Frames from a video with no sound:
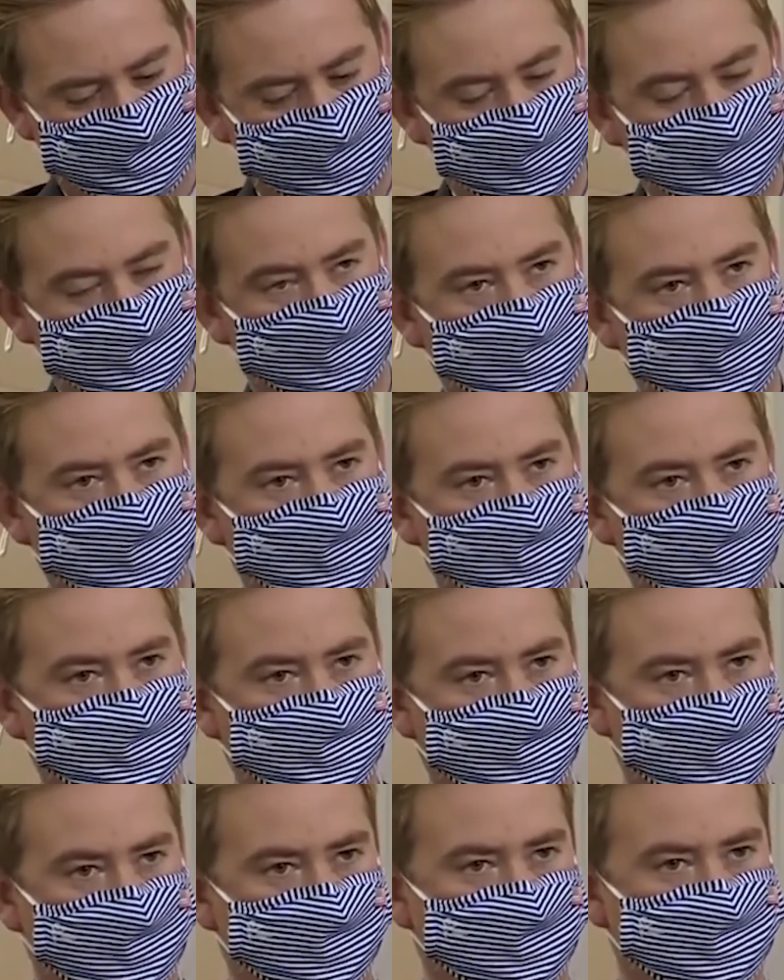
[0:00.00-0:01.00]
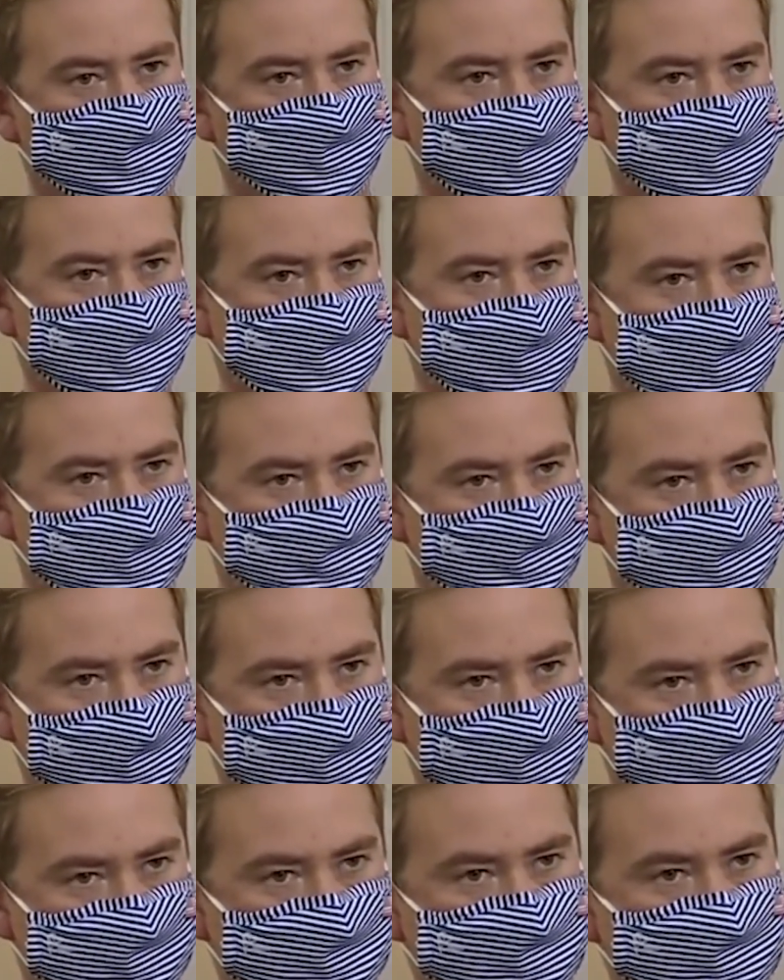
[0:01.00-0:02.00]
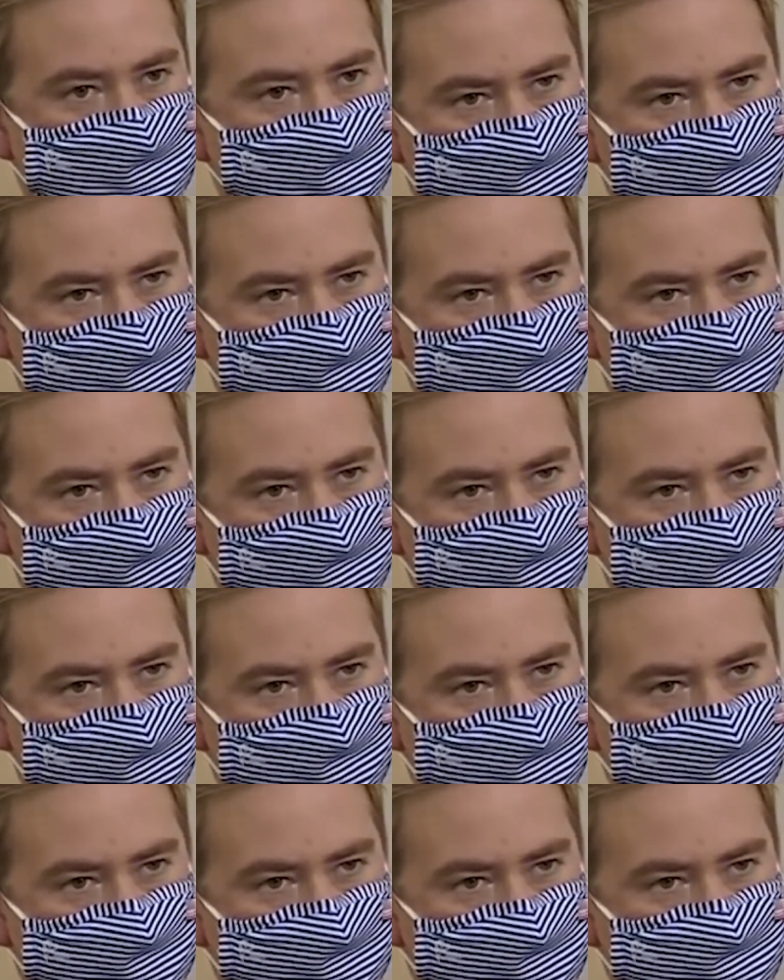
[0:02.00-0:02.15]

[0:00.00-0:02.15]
administration feels what is happening